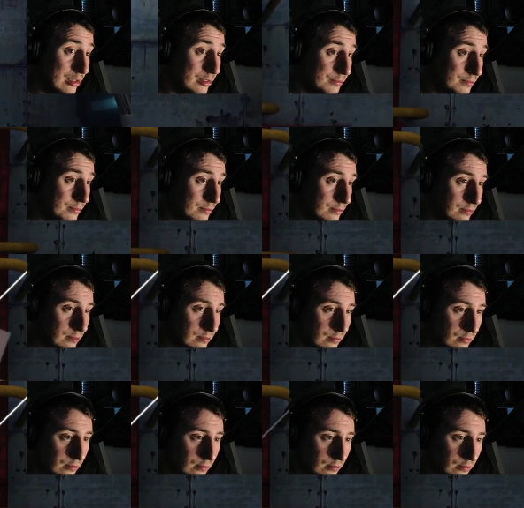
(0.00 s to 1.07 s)

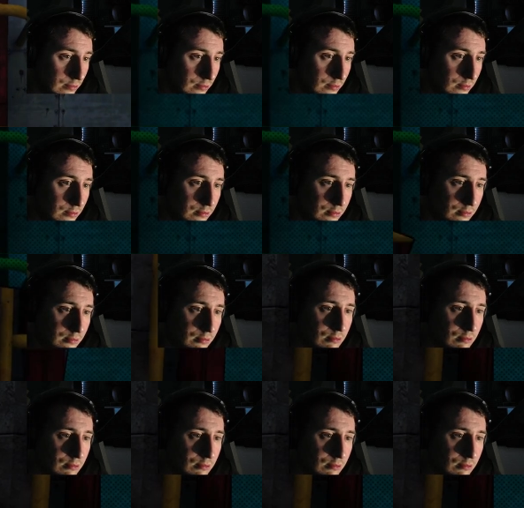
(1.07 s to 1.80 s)
Nobody speaks.